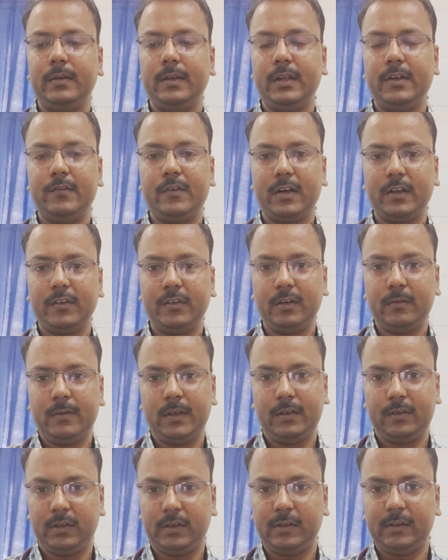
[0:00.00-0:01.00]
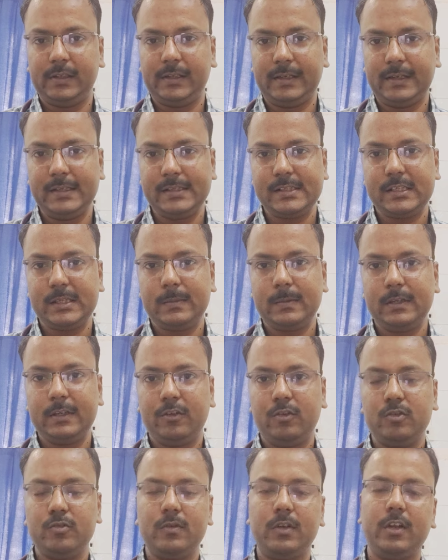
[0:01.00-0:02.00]
Then drugs and vaccines. The next table
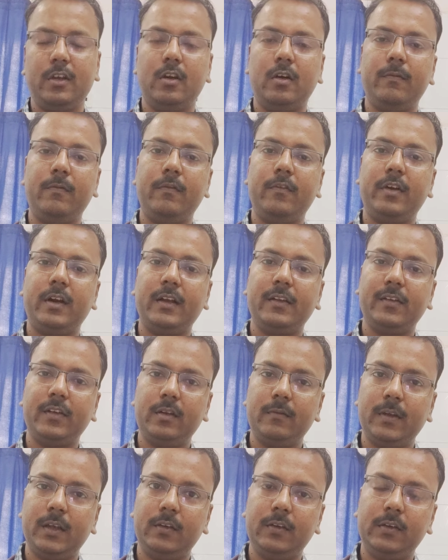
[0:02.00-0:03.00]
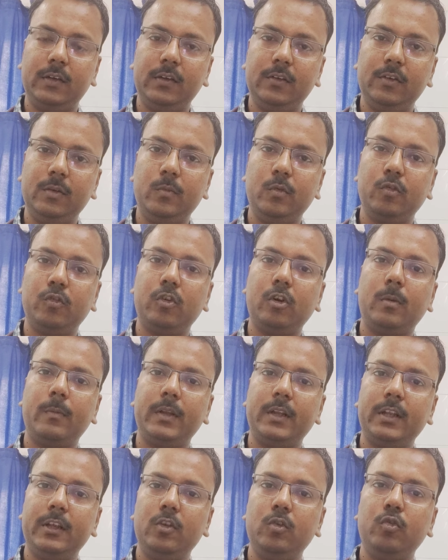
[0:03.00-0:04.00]
is usually of drugs and vaccines, the most
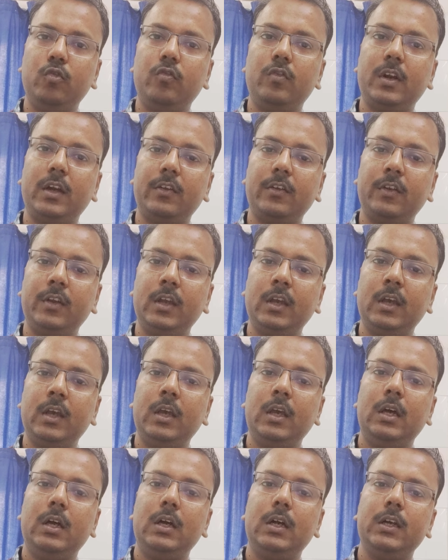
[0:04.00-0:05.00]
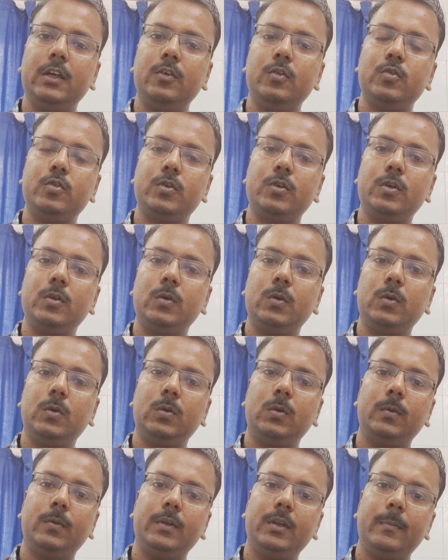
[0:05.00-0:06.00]
commonly used drugs. You should
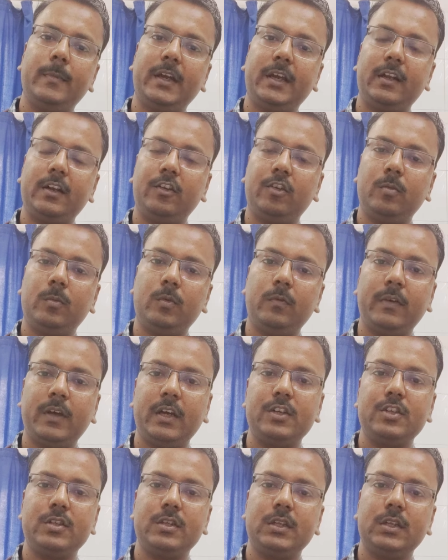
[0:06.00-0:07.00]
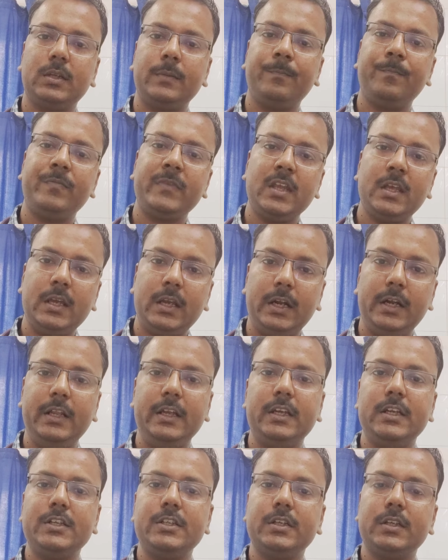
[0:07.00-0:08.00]
know the mechanism of action,
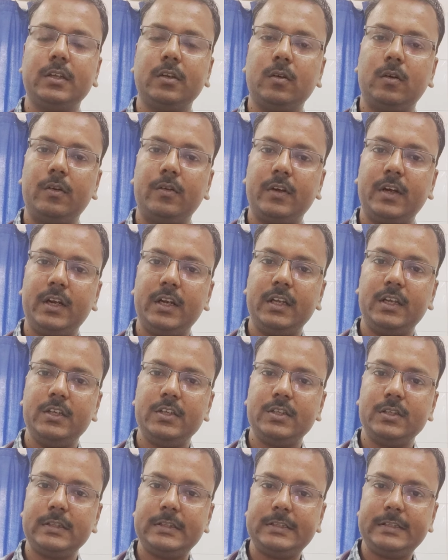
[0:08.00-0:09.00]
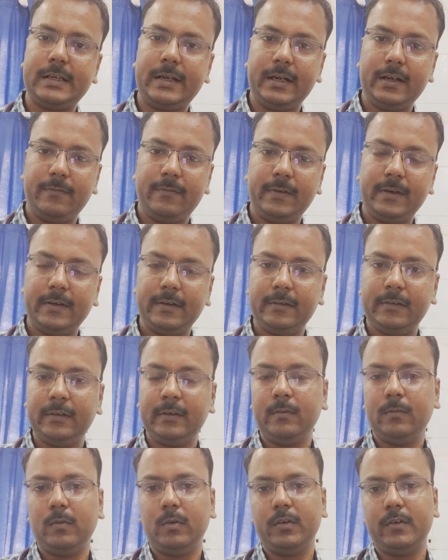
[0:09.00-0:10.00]
indication, contraindication, side effects
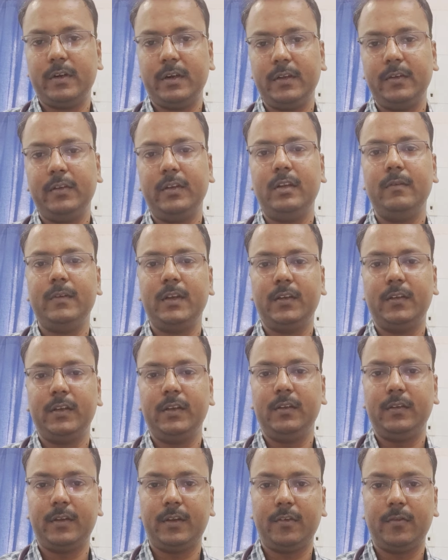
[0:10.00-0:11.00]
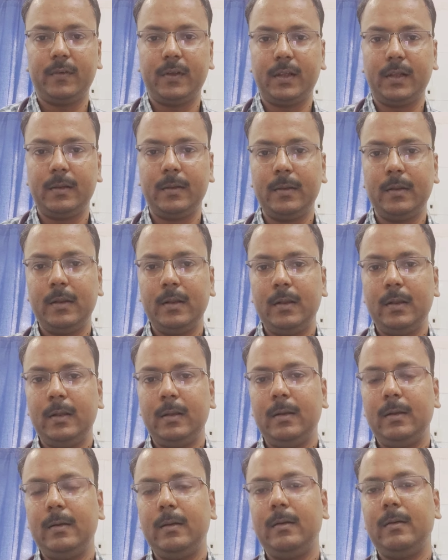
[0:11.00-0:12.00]
for drugs and vaccines as
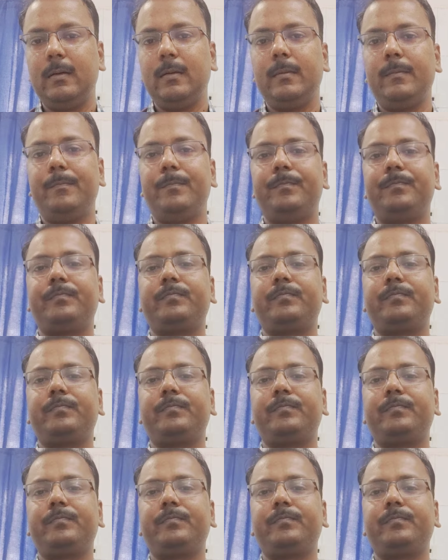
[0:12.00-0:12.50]
well.